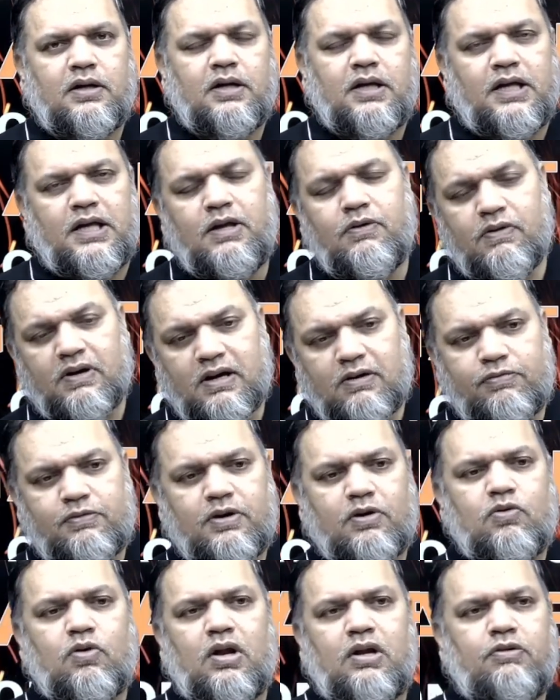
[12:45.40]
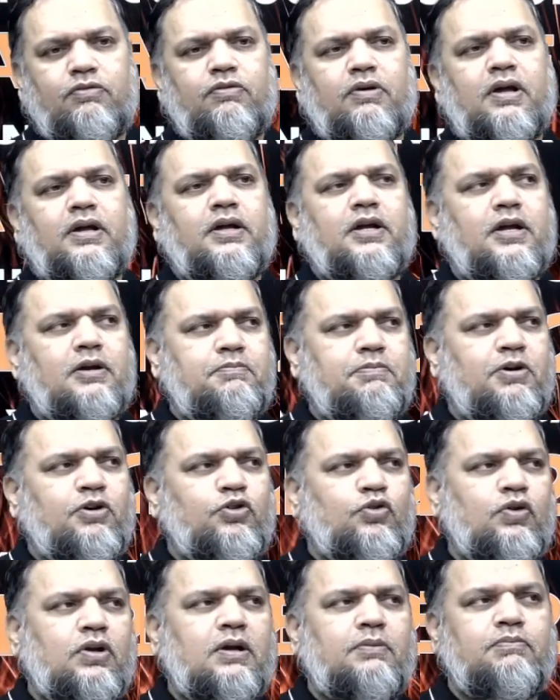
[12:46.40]
Even after qualifying GATE,
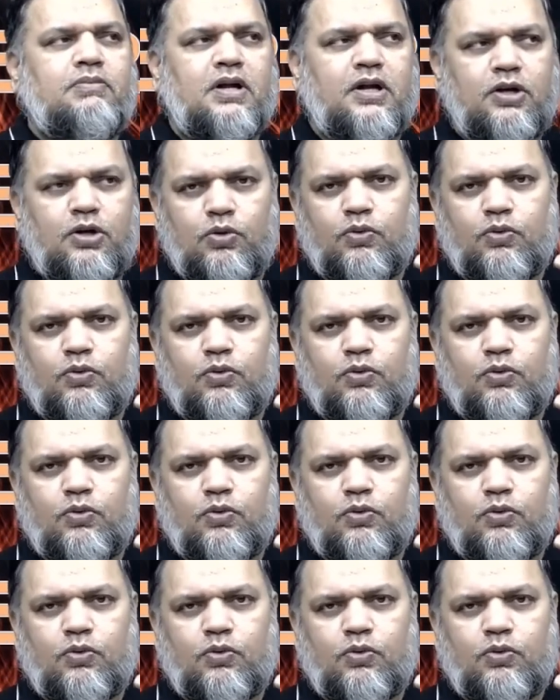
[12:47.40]
pursuing M.Tech,